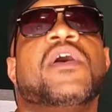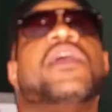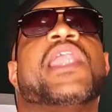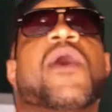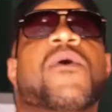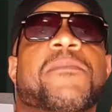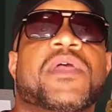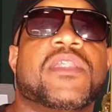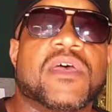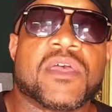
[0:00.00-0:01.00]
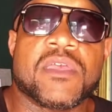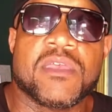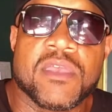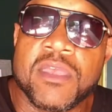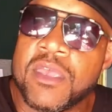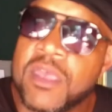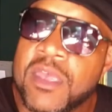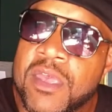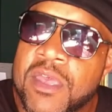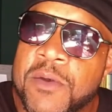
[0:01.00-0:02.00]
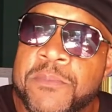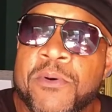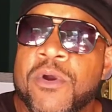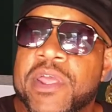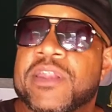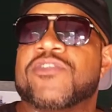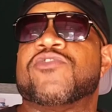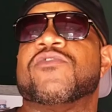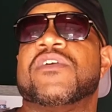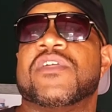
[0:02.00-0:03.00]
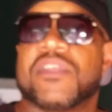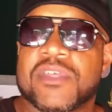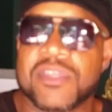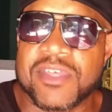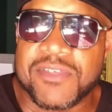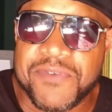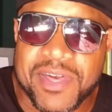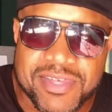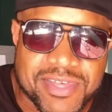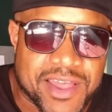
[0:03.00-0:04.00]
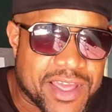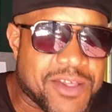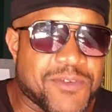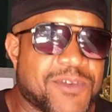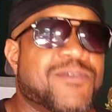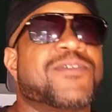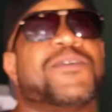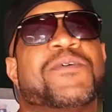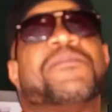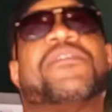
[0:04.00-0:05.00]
Now I'm in the porn industry, if I can say that on YouTube.